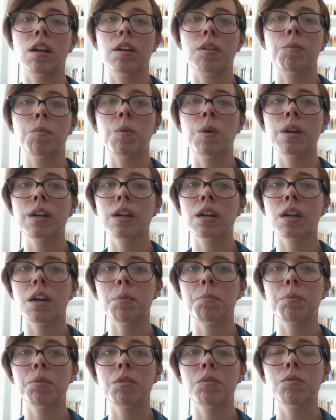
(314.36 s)
won a
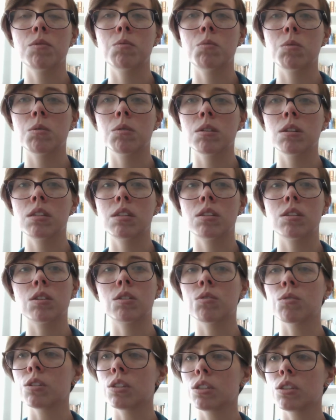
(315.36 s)
couple of awards, the
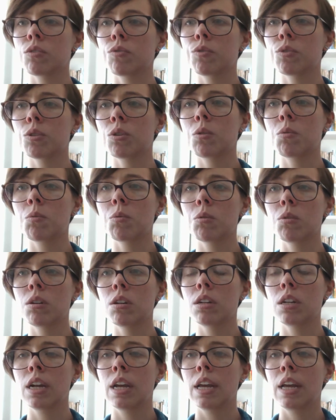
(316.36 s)
Christopher
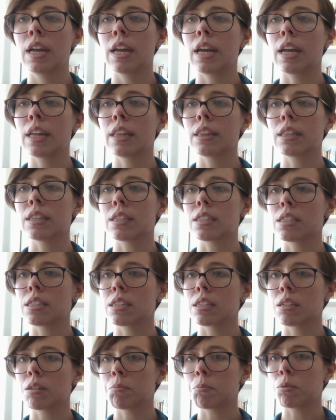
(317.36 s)
Award and the
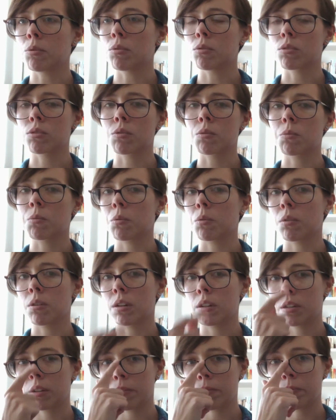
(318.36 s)
Sybil's
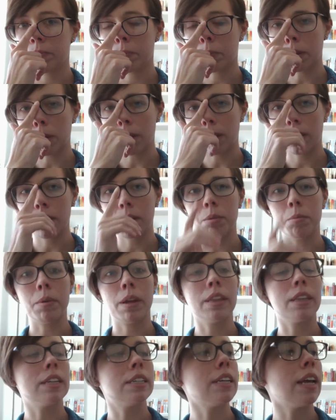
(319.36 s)
Award.
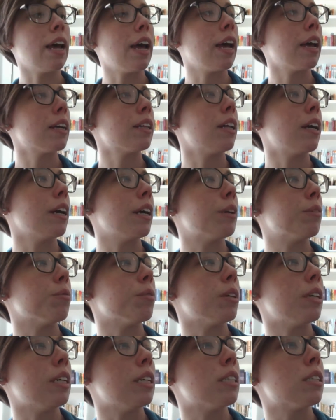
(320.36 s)
And the tagline
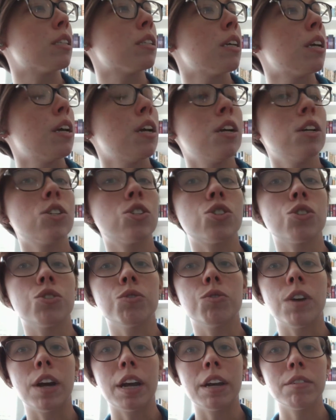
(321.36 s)
reads,
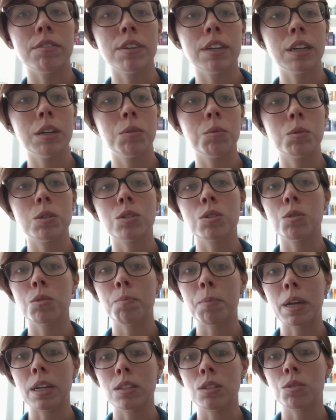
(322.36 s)
"Surviving was the
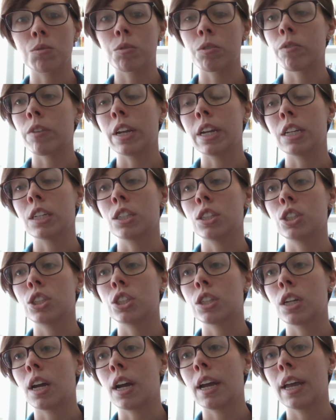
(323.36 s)
best revenge."
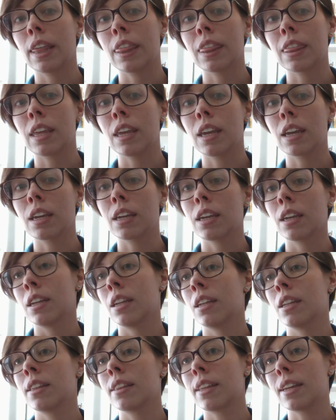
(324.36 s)
I think
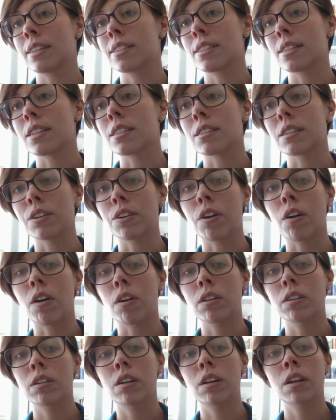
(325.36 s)
that says it
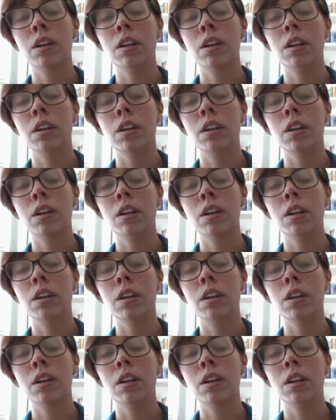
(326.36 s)
all.